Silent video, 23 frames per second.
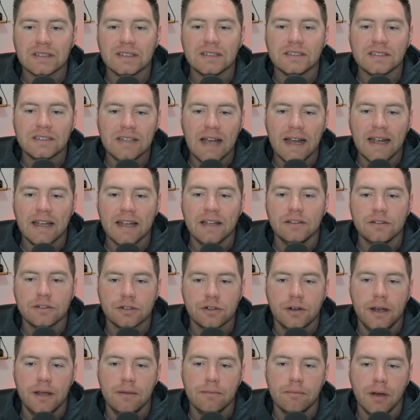the second
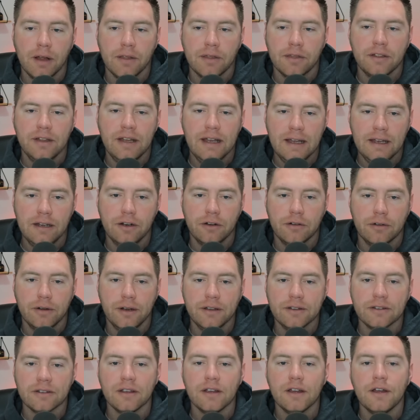straight monthly
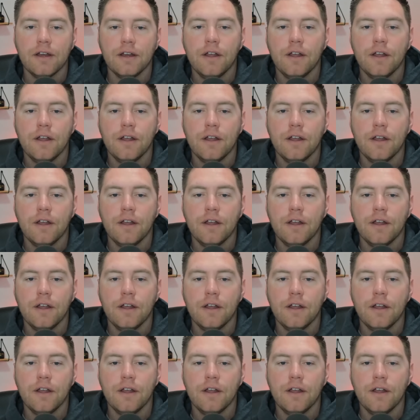increase,